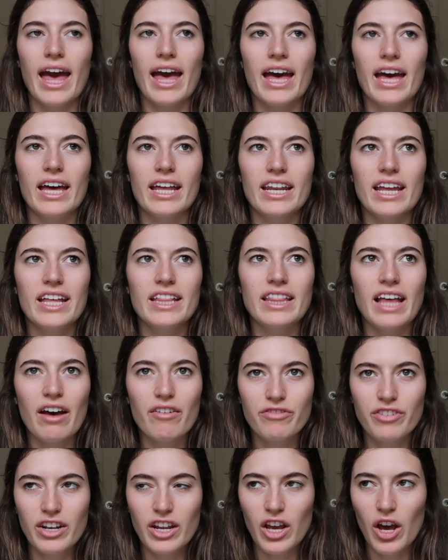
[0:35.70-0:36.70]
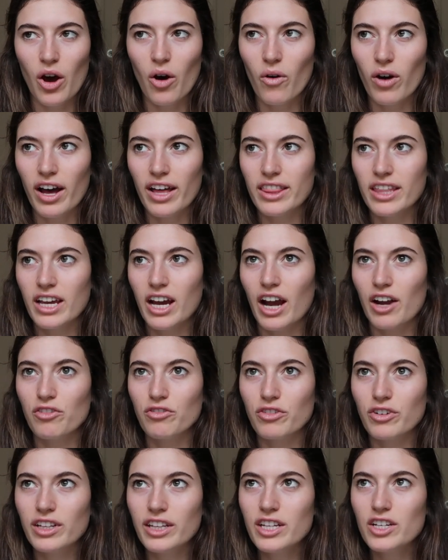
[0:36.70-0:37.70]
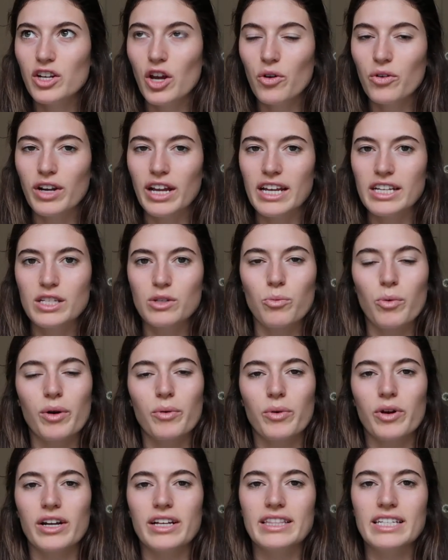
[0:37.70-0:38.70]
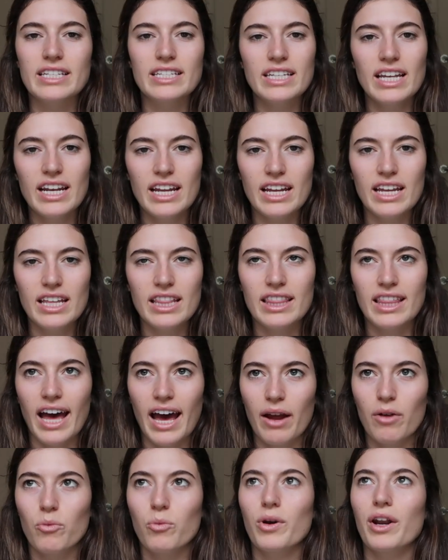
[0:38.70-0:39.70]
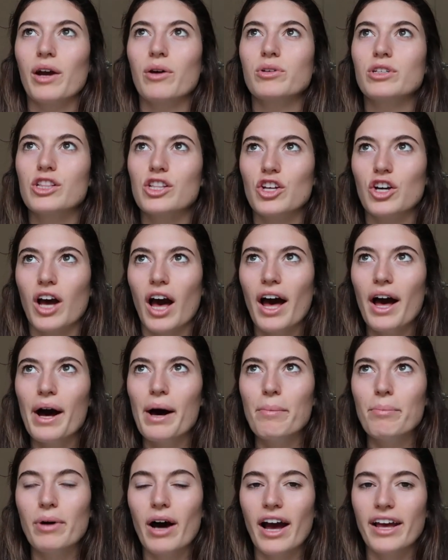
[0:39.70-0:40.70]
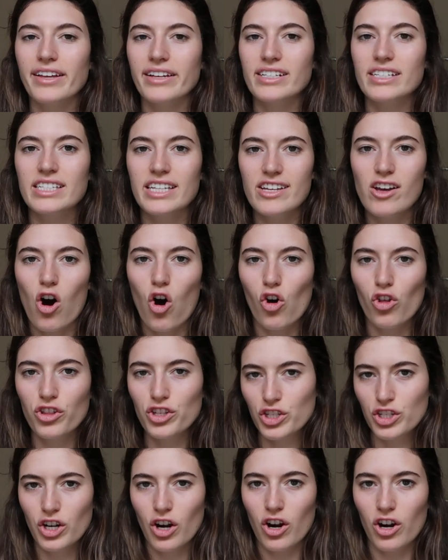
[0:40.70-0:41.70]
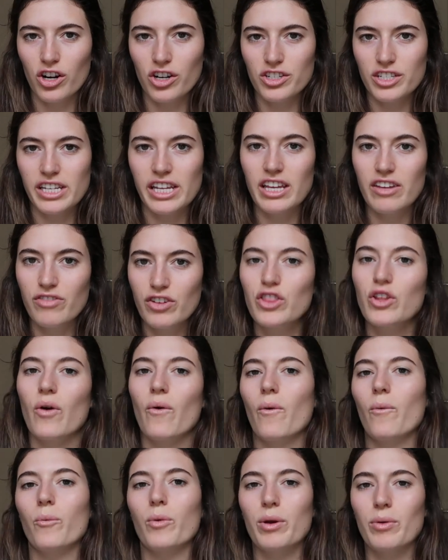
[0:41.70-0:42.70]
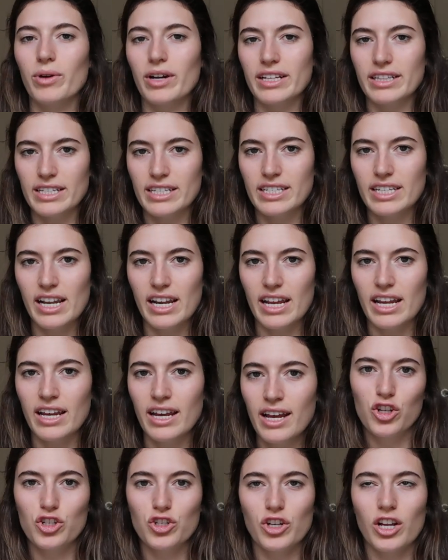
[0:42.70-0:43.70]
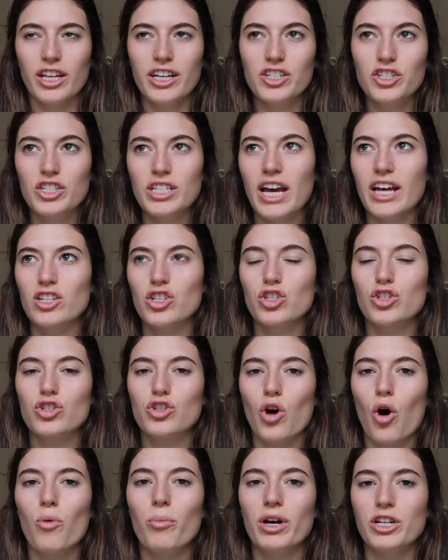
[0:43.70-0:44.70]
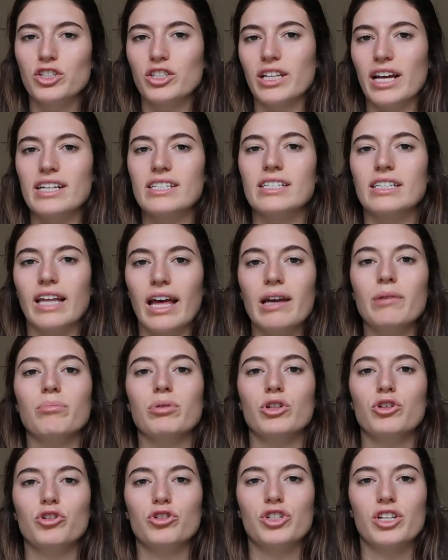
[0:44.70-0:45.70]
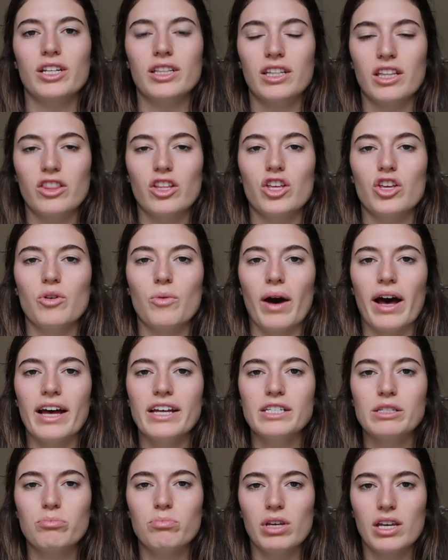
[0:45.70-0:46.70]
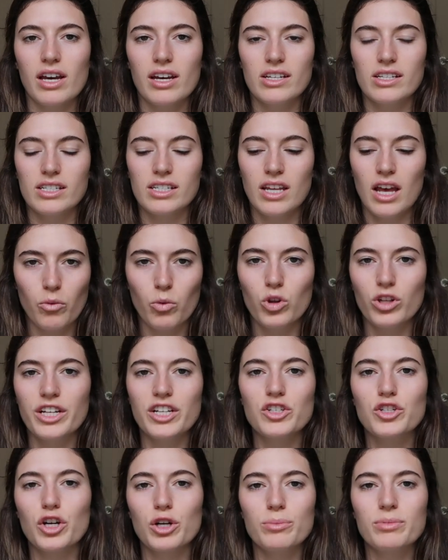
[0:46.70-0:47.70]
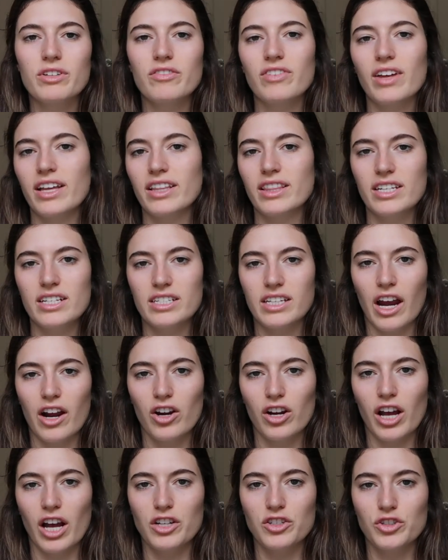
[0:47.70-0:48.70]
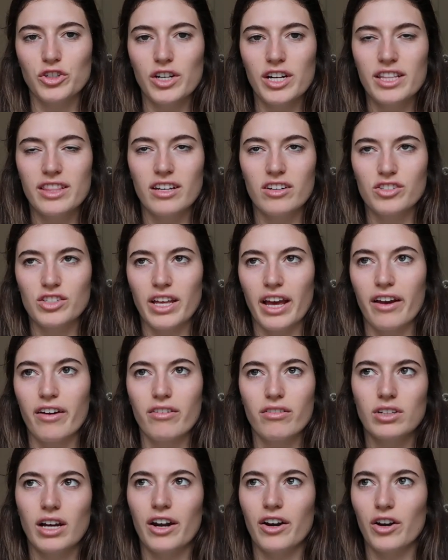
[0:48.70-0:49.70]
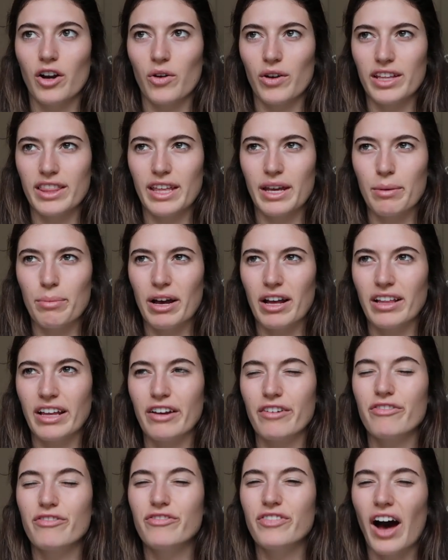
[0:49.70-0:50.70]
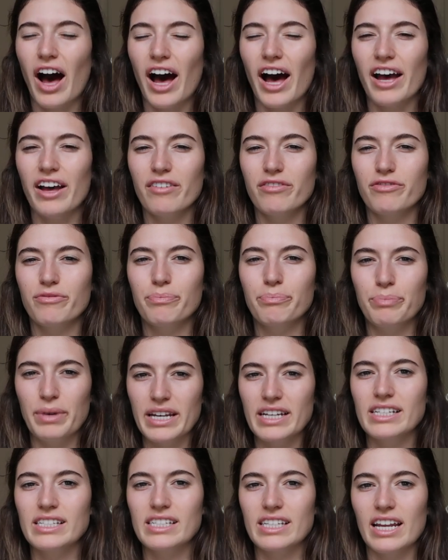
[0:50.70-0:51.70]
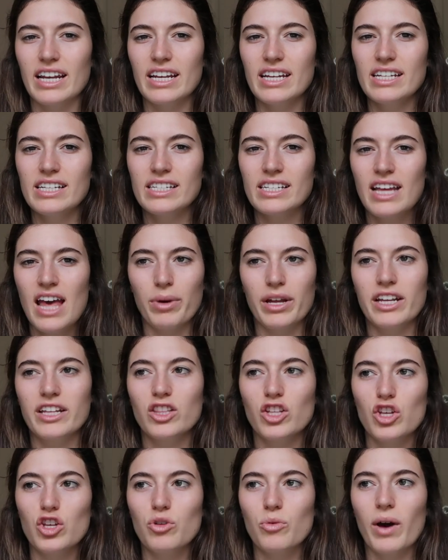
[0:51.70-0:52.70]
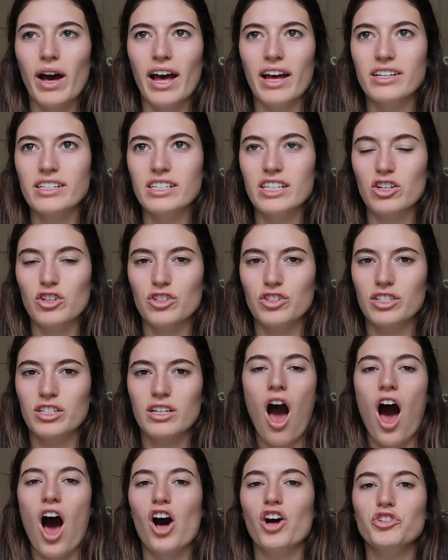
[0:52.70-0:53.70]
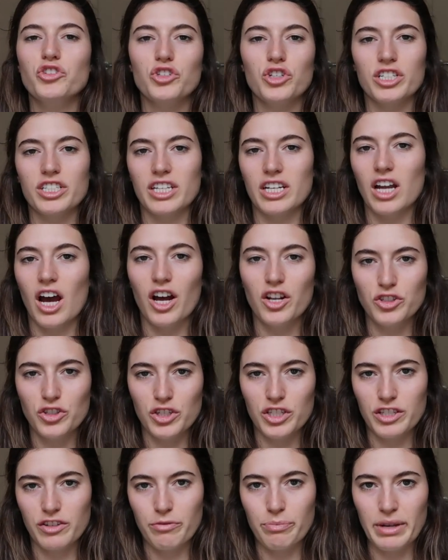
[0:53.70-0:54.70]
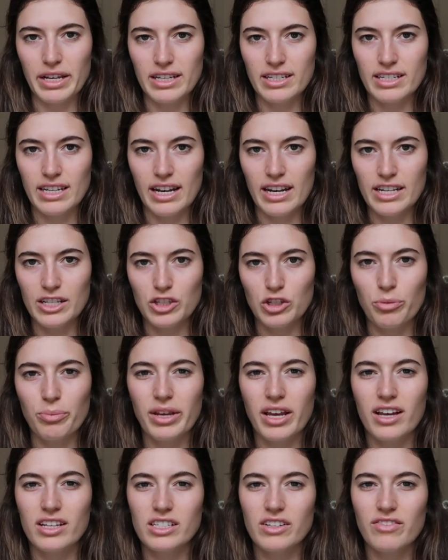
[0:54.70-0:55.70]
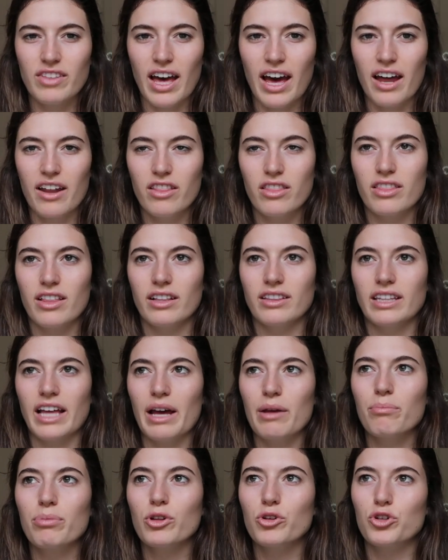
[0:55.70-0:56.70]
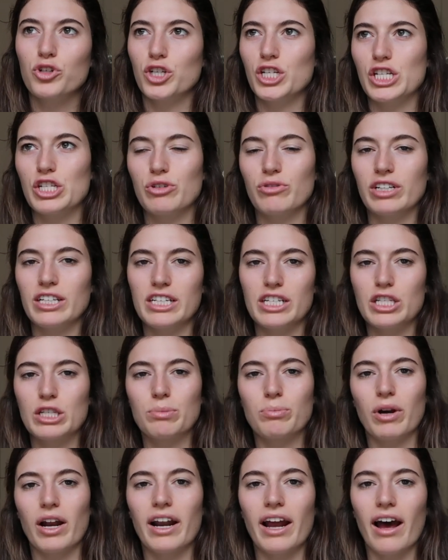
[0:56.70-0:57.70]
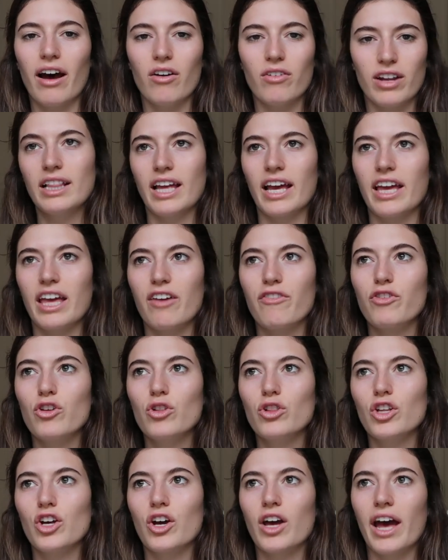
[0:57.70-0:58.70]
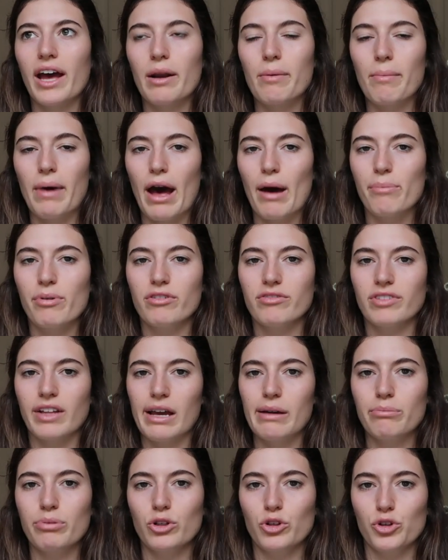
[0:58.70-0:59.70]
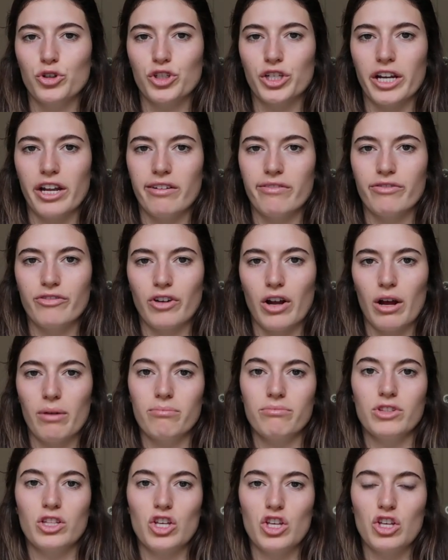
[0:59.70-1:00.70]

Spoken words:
and in that video I think I really noticed when we're in the city that when I would look up I could see all the stars even though we were in the city. Australia just has so much less light pollution than the US because, well, in terms of like the entire country, there's like, I don't know, I think about like 5 big cities, but in the US there's hundreds and hundreds of big cities. So because of that, the light pollution is really spread out. Like if you look at a map of light pollution from the